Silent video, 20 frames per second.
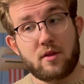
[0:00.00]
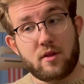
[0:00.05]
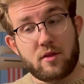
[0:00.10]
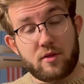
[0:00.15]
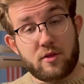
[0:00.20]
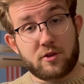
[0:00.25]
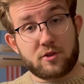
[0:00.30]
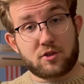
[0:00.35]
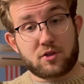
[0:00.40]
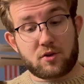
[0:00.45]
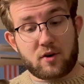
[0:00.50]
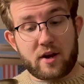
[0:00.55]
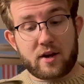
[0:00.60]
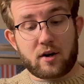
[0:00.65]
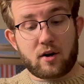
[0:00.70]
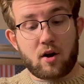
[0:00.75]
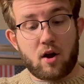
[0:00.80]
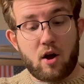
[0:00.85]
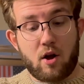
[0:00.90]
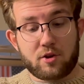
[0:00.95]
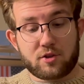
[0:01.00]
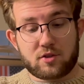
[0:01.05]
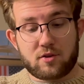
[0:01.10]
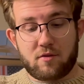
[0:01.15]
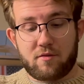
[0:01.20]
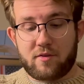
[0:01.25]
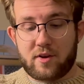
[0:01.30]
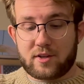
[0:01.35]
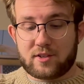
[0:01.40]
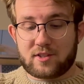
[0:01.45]
the strainer also
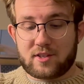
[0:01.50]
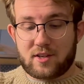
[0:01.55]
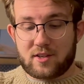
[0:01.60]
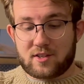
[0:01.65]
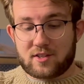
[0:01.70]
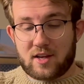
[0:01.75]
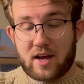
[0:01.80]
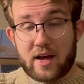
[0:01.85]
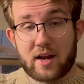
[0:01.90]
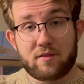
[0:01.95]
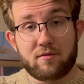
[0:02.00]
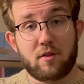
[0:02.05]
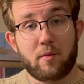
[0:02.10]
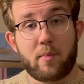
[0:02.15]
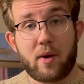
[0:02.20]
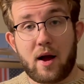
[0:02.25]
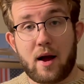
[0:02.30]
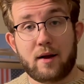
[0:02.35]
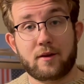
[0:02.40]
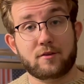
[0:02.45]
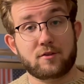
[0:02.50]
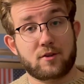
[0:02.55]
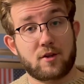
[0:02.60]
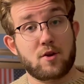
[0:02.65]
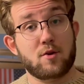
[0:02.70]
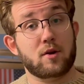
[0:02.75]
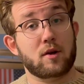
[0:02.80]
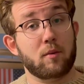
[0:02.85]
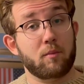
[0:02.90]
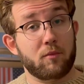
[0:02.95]
fits inside of the pot so
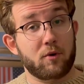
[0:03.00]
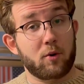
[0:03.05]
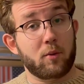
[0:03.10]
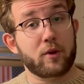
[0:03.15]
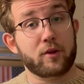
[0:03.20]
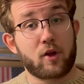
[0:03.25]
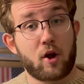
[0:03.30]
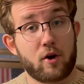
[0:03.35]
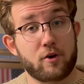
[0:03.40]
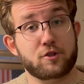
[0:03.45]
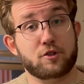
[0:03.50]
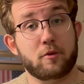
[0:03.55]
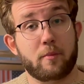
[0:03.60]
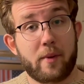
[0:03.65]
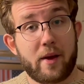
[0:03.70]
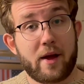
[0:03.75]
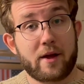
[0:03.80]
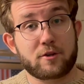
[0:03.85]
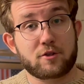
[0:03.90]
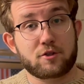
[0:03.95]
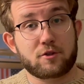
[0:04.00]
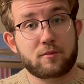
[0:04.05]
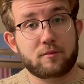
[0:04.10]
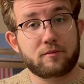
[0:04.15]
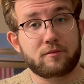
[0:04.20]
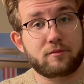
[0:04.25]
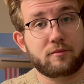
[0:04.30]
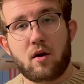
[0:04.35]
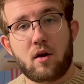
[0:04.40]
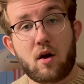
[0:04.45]
you can brew a larger batch.
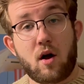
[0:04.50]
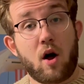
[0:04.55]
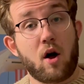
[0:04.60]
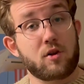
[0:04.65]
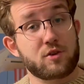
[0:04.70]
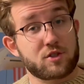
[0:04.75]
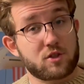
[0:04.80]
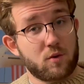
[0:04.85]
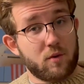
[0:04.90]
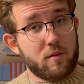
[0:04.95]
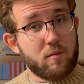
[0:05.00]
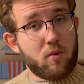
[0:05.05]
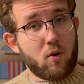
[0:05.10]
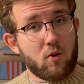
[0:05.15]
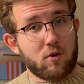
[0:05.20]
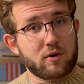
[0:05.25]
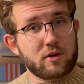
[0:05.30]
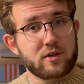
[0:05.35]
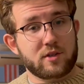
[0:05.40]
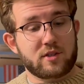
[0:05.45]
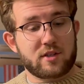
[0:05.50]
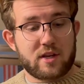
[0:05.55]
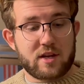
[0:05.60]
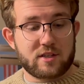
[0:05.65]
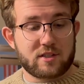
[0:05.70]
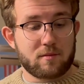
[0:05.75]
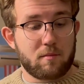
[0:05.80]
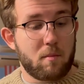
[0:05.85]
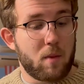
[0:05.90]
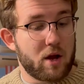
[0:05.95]
Also important
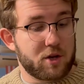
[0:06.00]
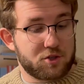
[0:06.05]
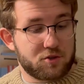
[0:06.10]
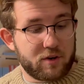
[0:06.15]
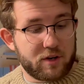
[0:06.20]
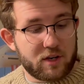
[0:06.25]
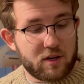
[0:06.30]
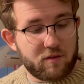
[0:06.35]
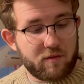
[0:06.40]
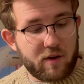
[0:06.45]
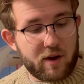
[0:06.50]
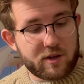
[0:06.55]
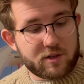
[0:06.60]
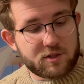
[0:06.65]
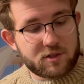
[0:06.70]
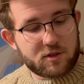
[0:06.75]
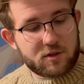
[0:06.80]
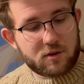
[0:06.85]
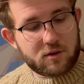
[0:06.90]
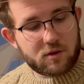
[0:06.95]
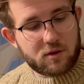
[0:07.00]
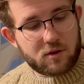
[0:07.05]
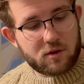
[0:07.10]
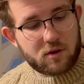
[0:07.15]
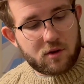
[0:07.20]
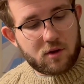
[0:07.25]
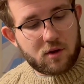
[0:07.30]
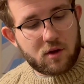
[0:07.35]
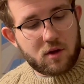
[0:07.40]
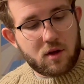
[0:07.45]
is a measuring device.
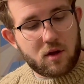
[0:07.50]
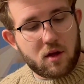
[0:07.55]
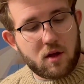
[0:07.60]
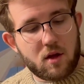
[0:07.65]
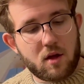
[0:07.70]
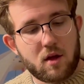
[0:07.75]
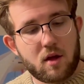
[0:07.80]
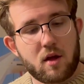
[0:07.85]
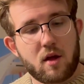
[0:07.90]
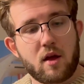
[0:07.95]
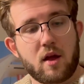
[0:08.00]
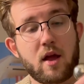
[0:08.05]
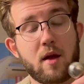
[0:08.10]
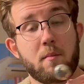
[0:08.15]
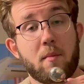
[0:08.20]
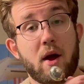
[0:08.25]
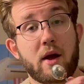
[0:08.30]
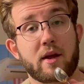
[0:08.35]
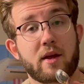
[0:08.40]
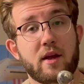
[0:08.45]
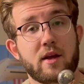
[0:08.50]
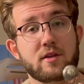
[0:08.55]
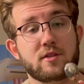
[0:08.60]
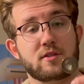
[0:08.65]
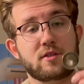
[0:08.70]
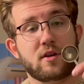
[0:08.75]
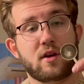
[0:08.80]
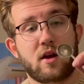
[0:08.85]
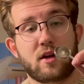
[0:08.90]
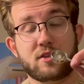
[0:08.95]
In my
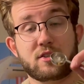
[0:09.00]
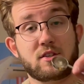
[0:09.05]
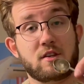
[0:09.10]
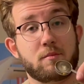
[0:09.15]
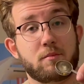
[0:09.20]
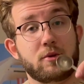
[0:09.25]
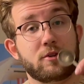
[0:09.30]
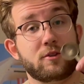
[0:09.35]
case, a simple